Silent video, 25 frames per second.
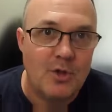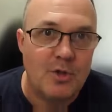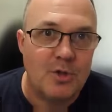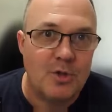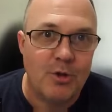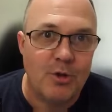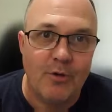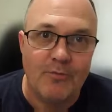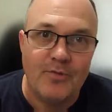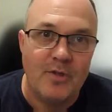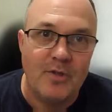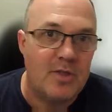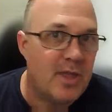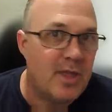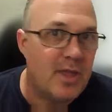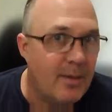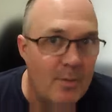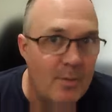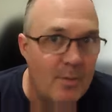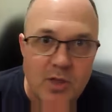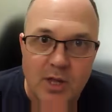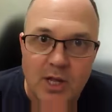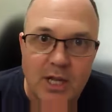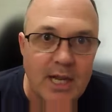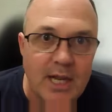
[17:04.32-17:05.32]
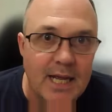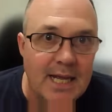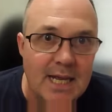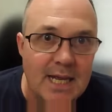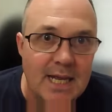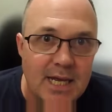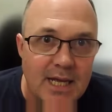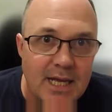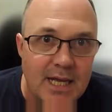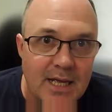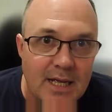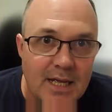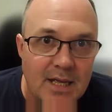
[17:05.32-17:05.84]
yourself the same as a
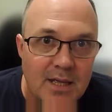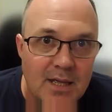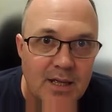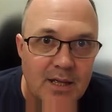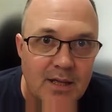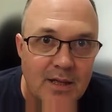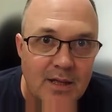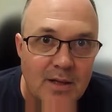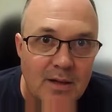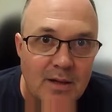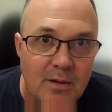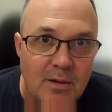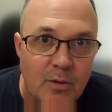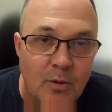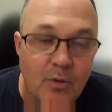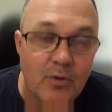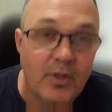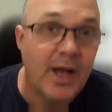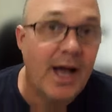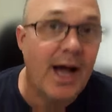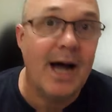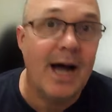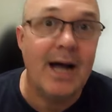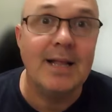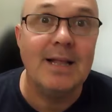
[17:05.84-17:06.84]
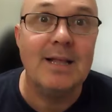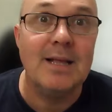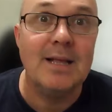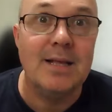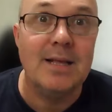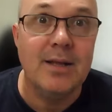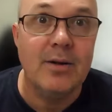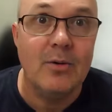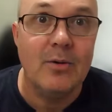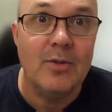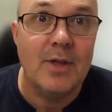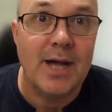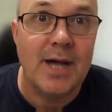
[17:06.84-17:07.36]
cleaner or the
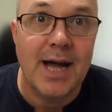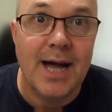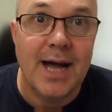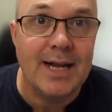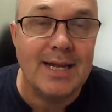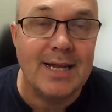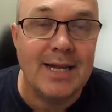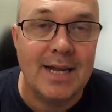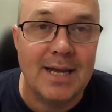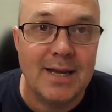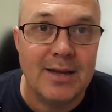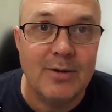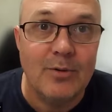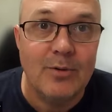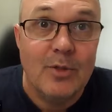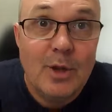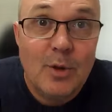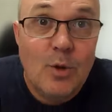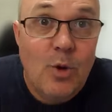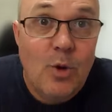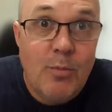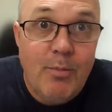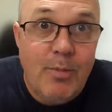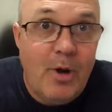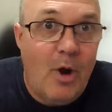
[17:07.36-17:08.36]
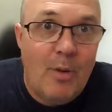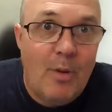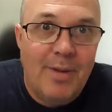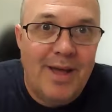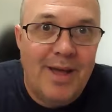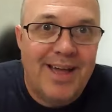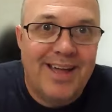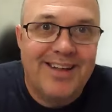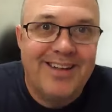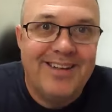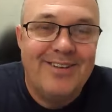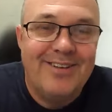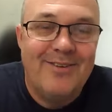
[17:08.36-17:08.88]
garden or the gardener or the lawnmower
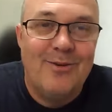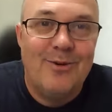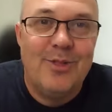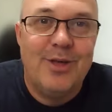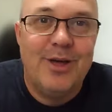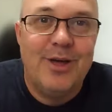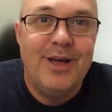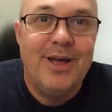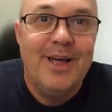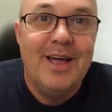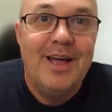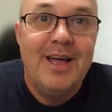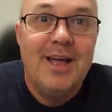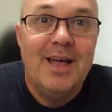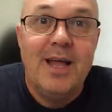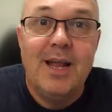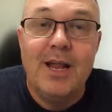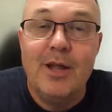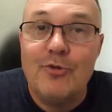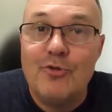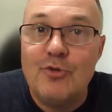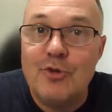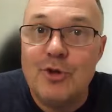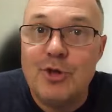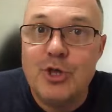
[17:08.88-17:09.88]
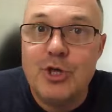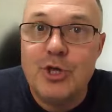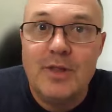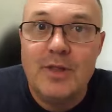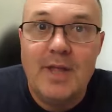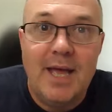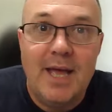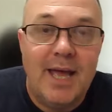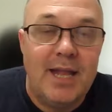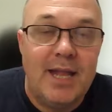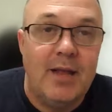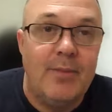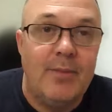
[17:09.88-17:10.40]
man or the electrician,
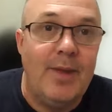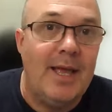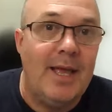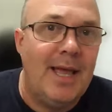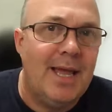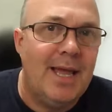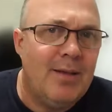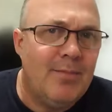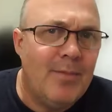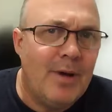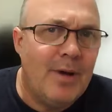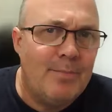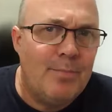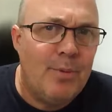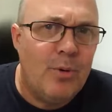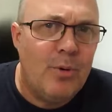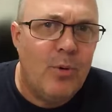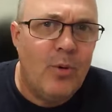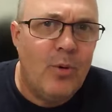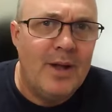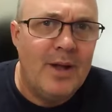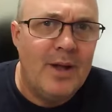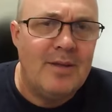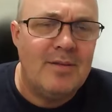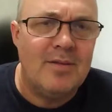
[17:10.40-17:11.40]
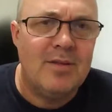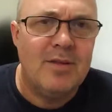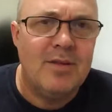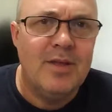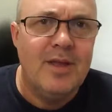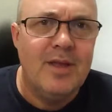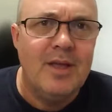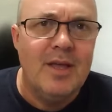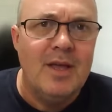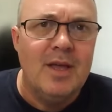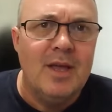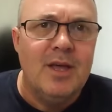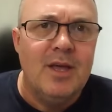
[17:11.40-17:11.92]
the handyman. getting my point?
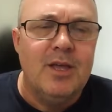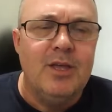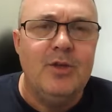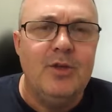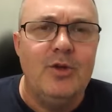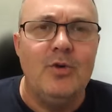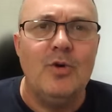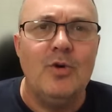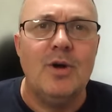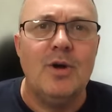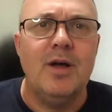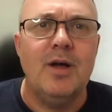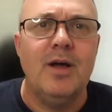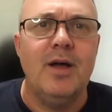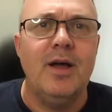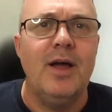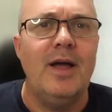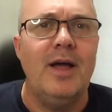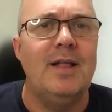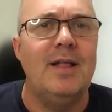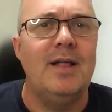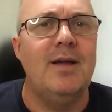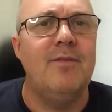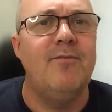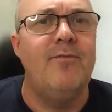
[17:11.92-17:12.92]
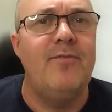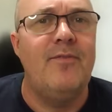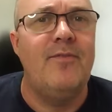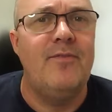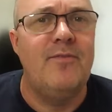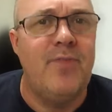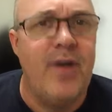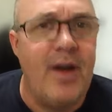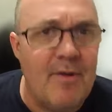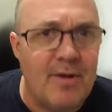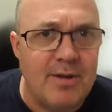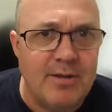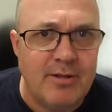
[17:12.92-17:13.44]
You're in a
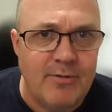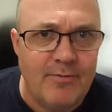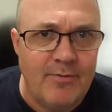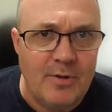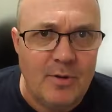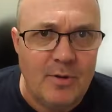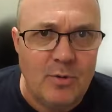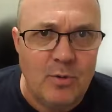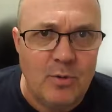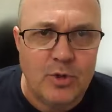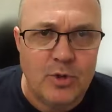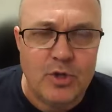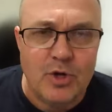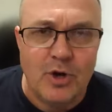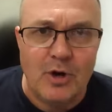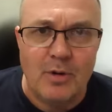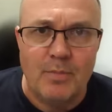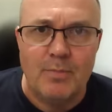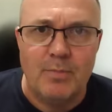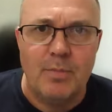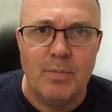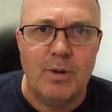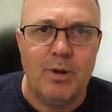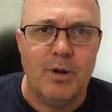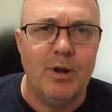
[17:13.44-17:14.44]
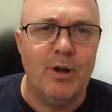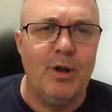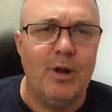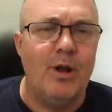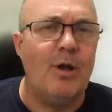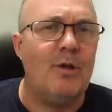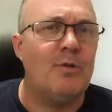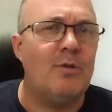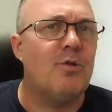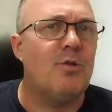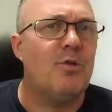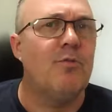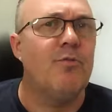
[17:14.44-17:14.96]
very difficult job,
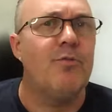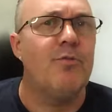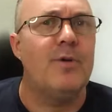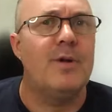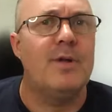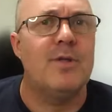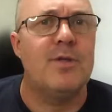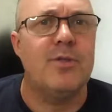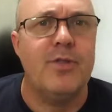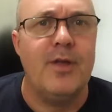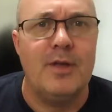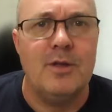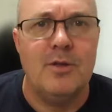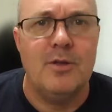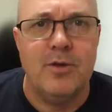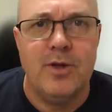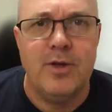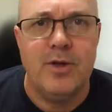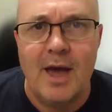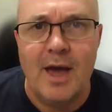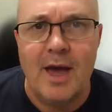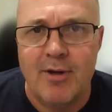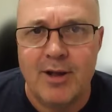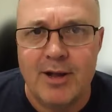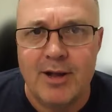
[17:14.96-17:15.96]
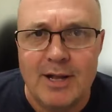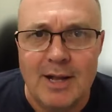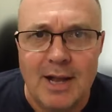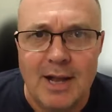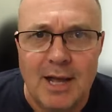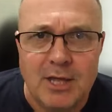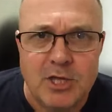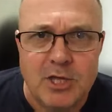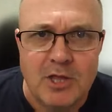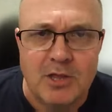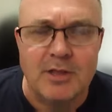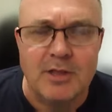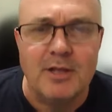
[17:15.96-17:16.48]
lots of risk that you carry,
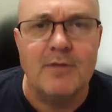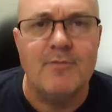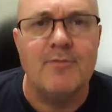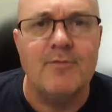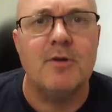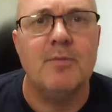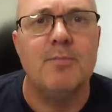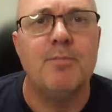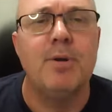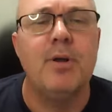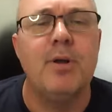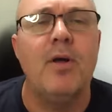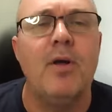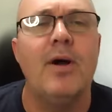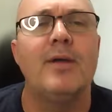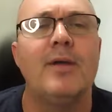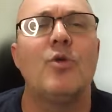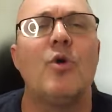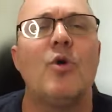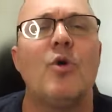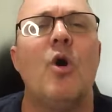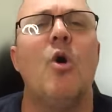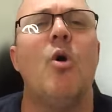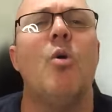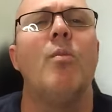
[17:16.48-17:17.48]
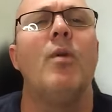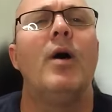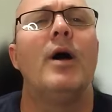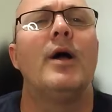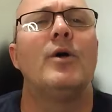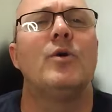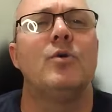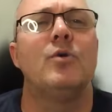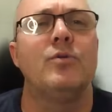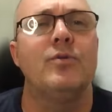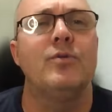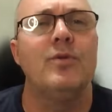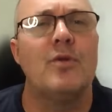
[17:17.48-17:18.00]
legislative compliance. Oh my
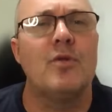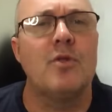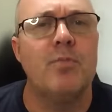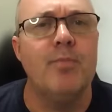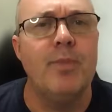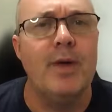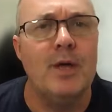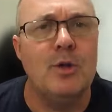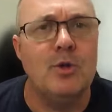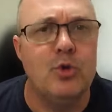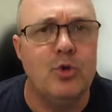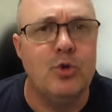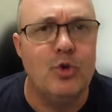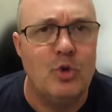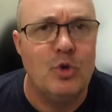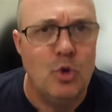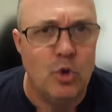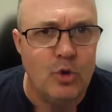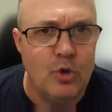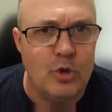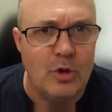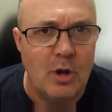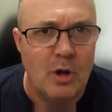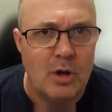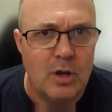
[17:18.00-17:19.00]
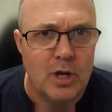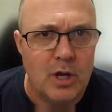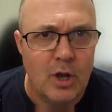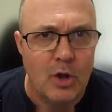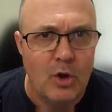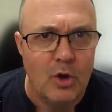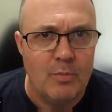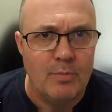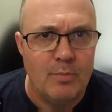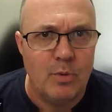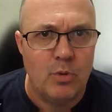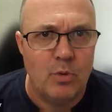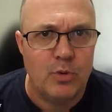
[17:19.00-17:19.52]
goodness me. Do not
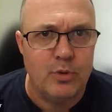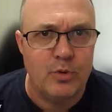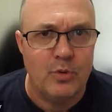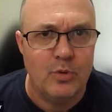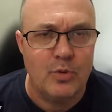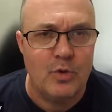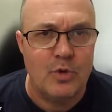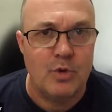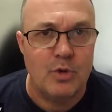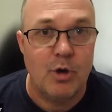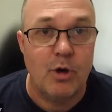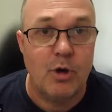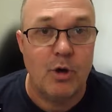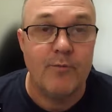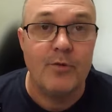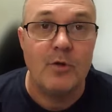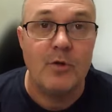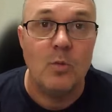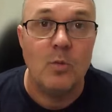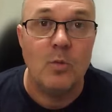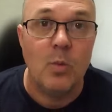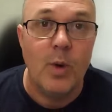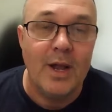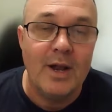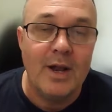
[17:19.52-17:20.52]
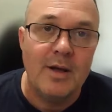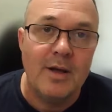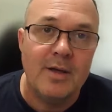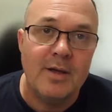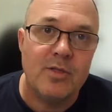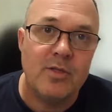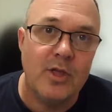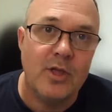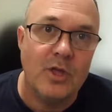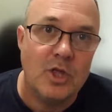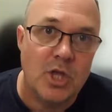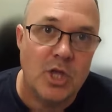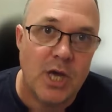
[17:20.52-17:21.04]
lowball yourself. So when I
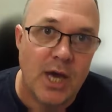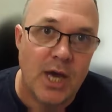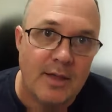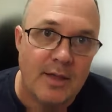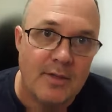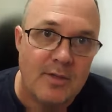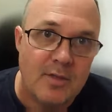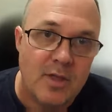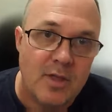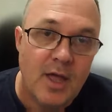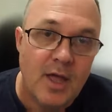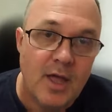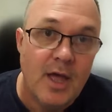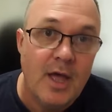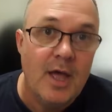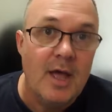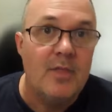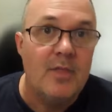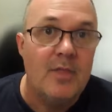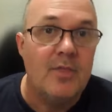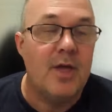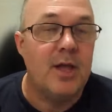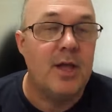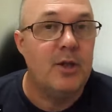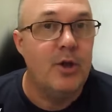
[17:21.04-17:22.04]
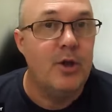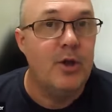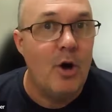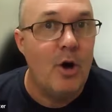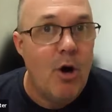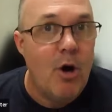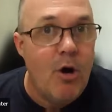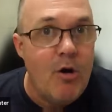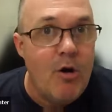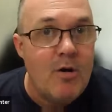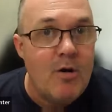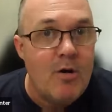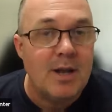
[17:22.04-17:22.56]
suggest that not
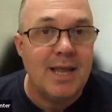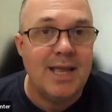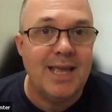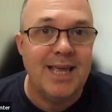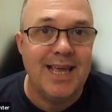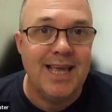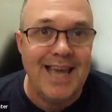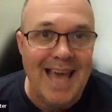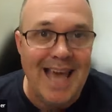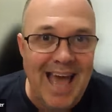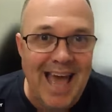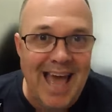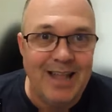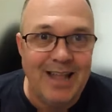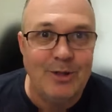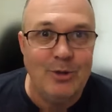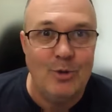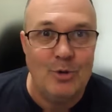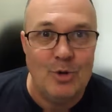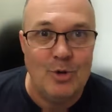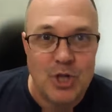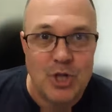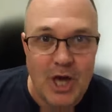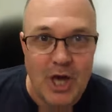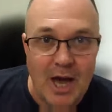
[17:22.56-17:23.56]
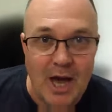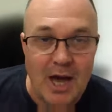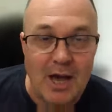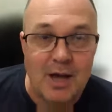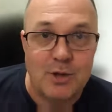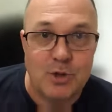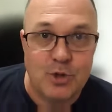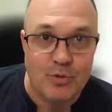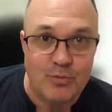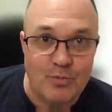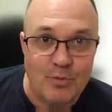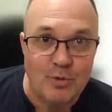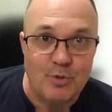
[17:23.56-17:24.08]
only can you
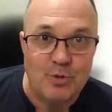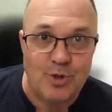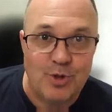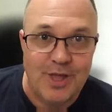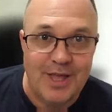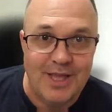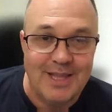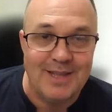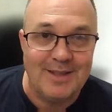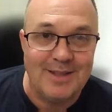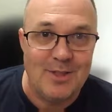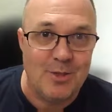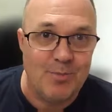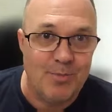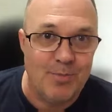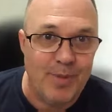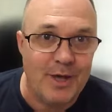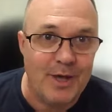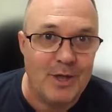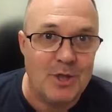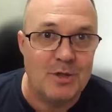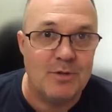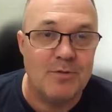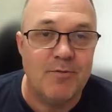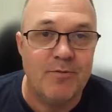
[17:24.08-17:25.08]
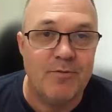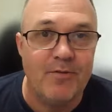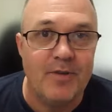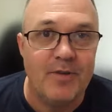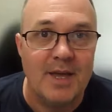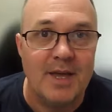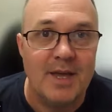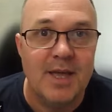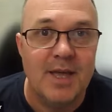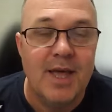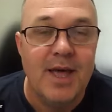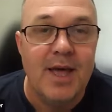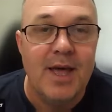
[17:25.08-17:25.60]
charge a routine inspection
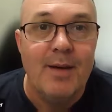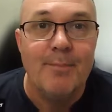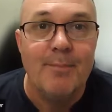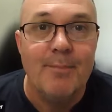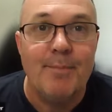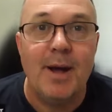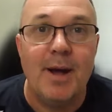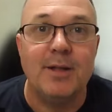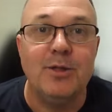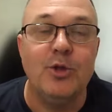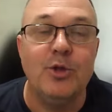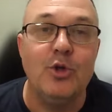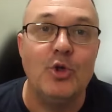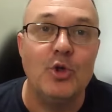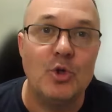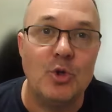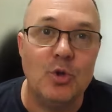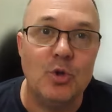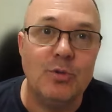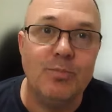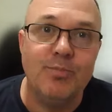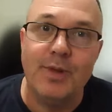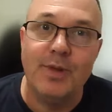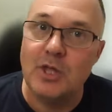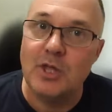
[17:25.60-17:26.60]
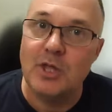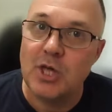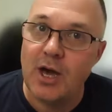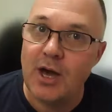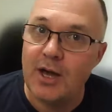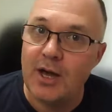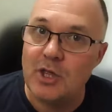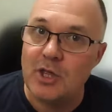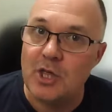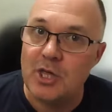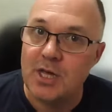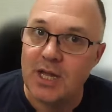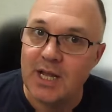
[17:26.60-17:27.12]
fee, but you should be
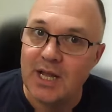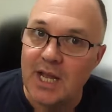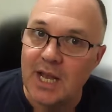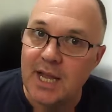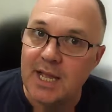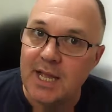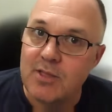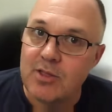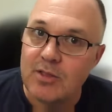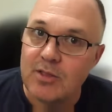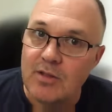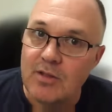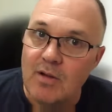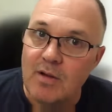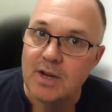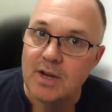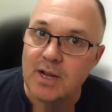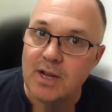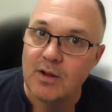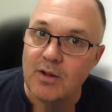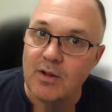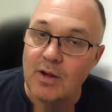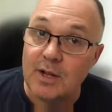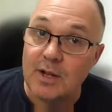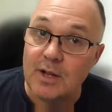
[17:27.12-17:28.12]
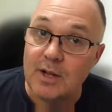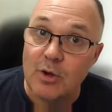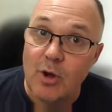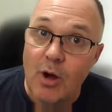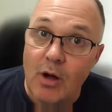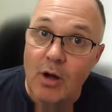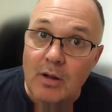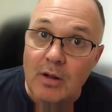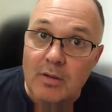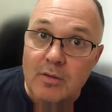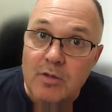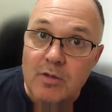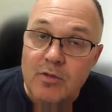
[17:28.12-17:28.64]
charging at least
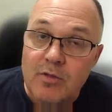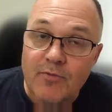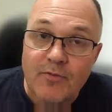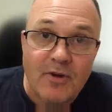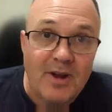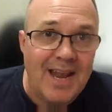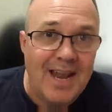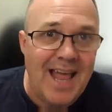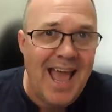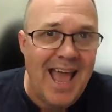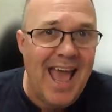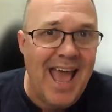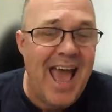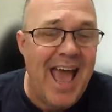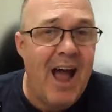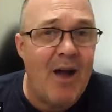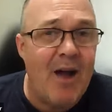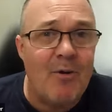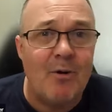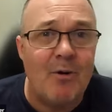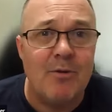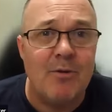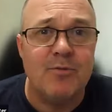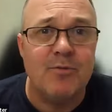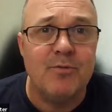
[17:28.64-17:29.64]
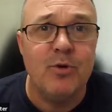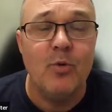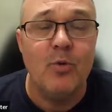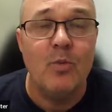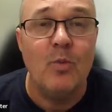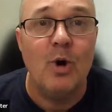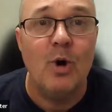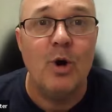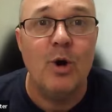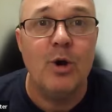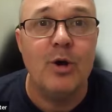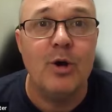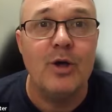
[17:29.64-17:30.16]
$99 for an hour of your
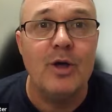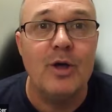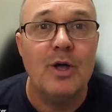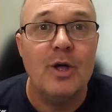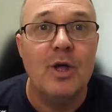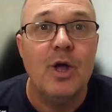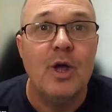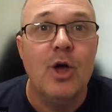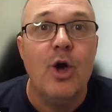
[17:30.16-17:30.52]
work.